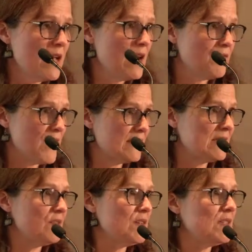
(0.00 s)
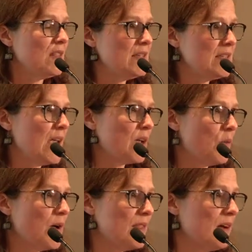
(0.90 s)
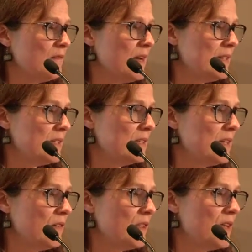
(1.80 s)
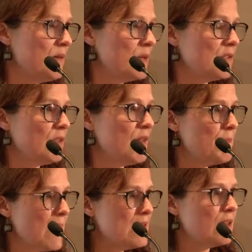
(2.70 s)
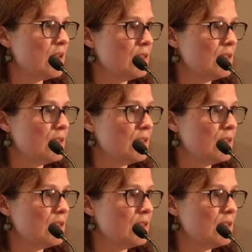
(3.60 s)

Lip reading: effective is that they take away that redness and erythema, so they make